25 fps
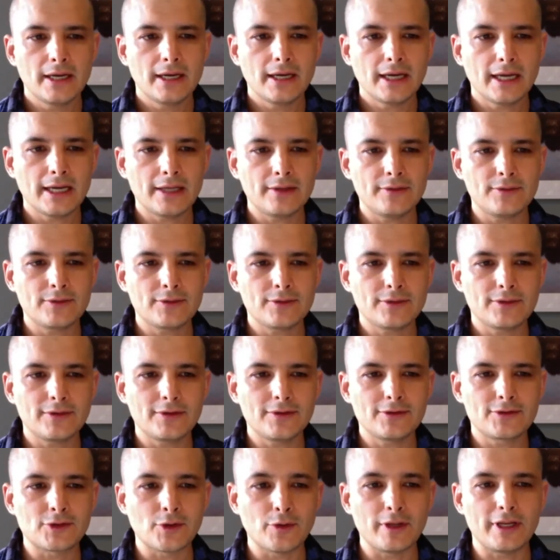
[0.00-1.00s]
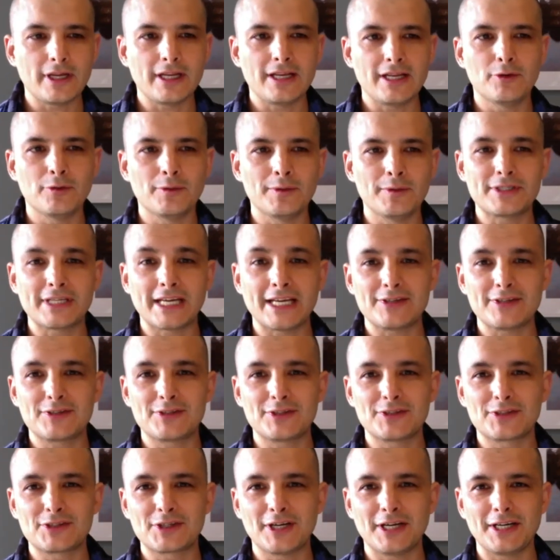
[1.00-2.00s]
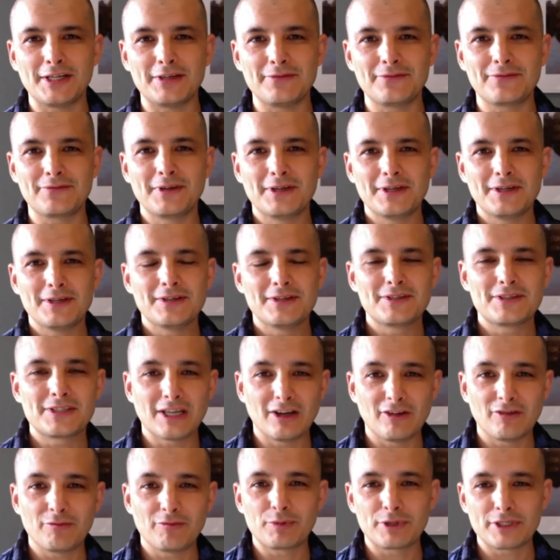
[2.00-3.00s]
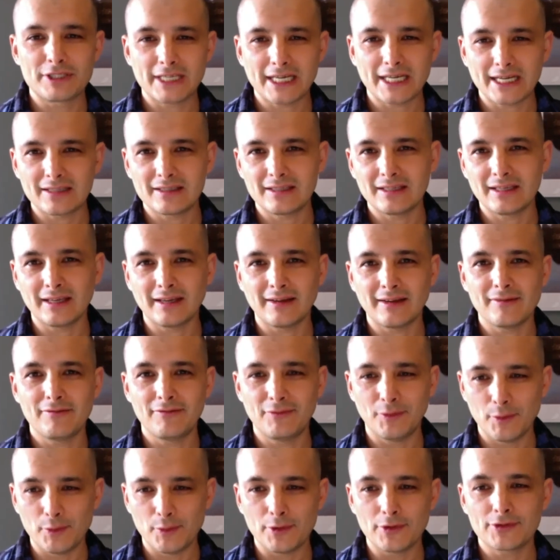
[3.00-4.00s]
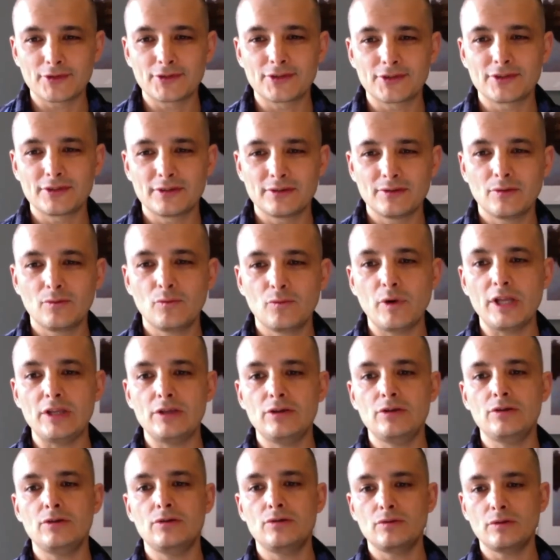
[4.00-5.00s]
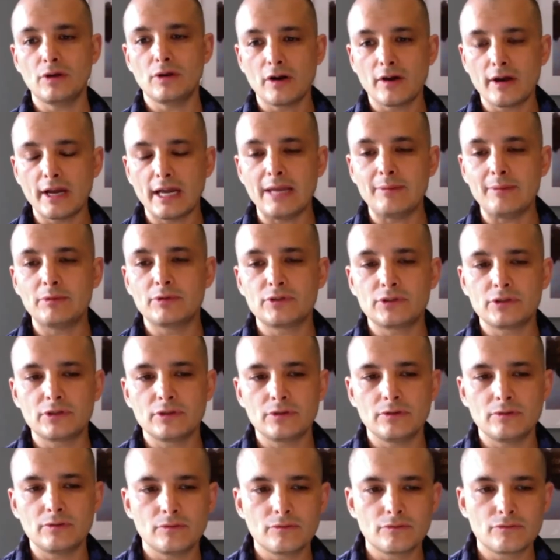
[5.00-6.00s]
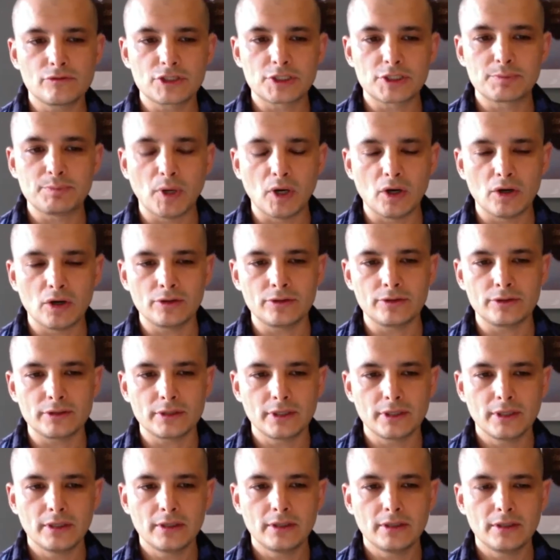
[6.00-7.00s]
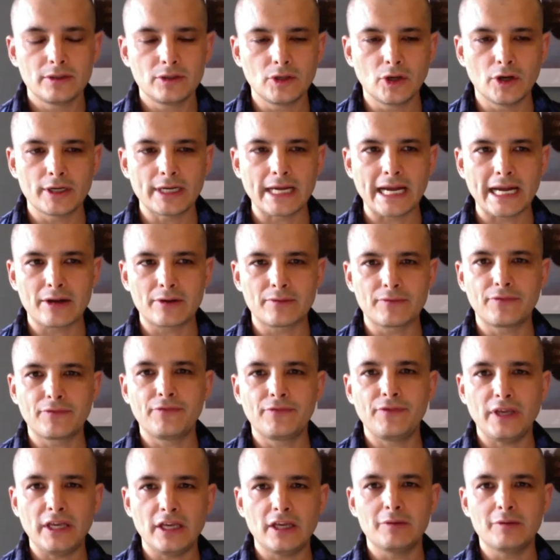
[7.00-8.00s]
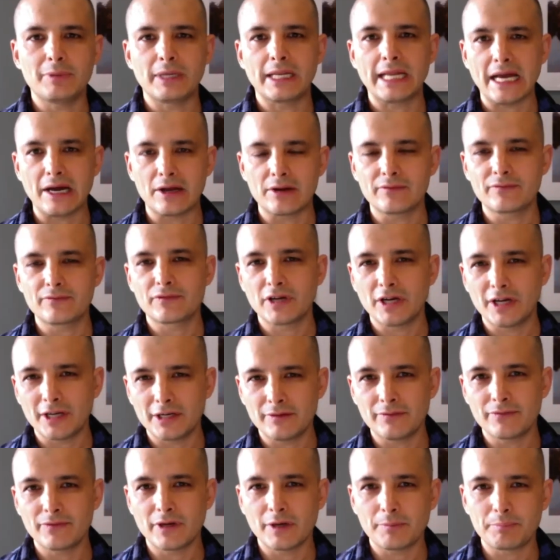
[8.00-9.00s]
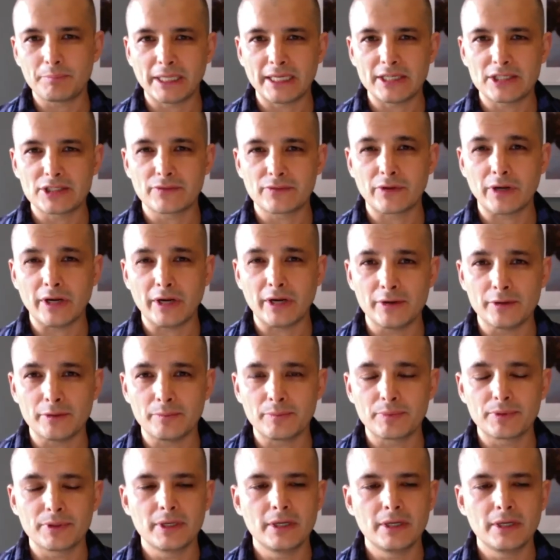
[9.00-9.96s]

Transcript: And so it, it always has this kind of self-protecting force when you are able to respond, not out of fear, but out of kind of a place of hope.